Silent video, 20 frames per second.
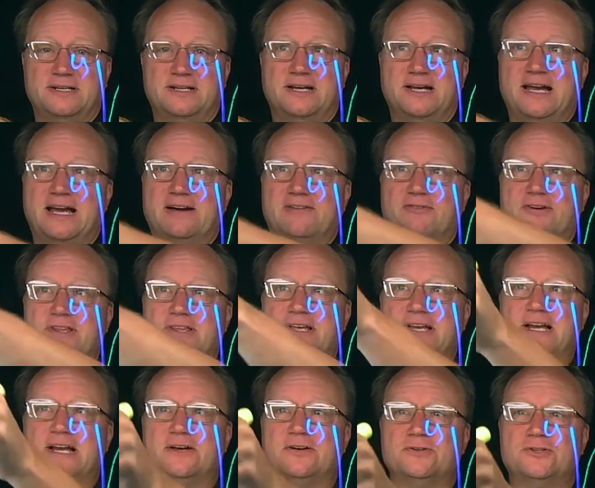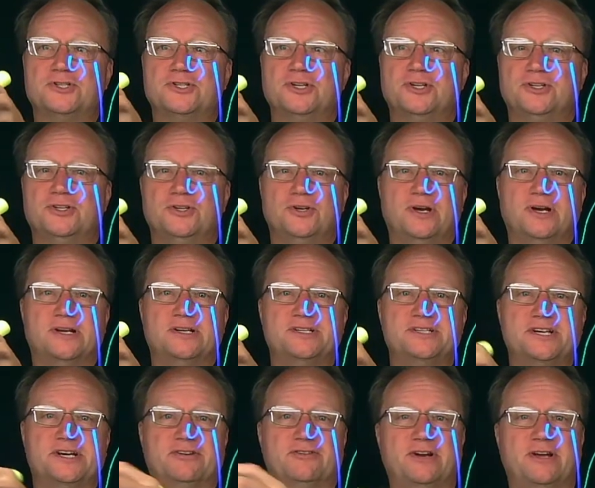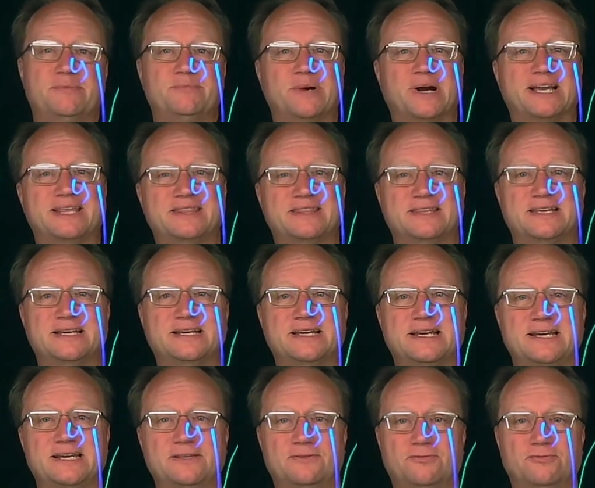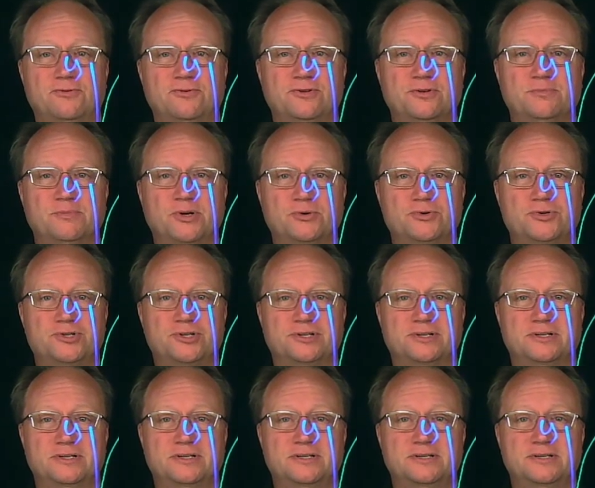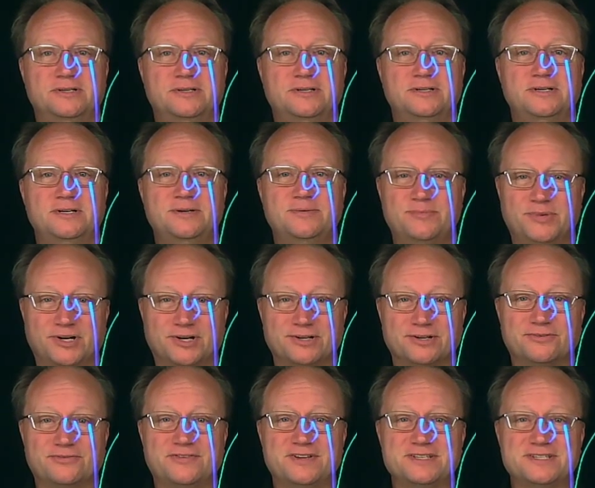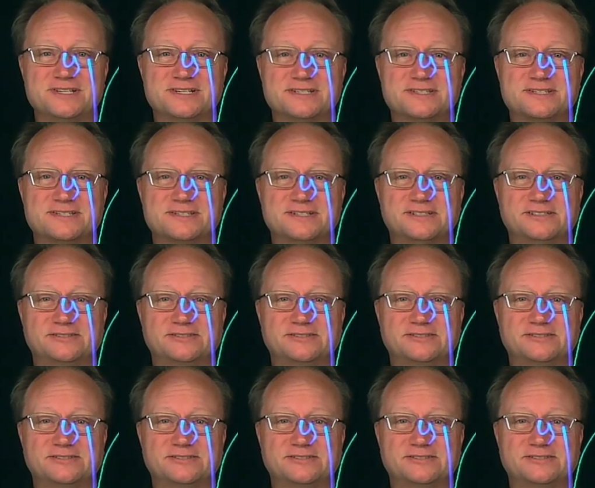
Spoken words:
Everything else you had to generate by thinking through the motion. Ponder physics.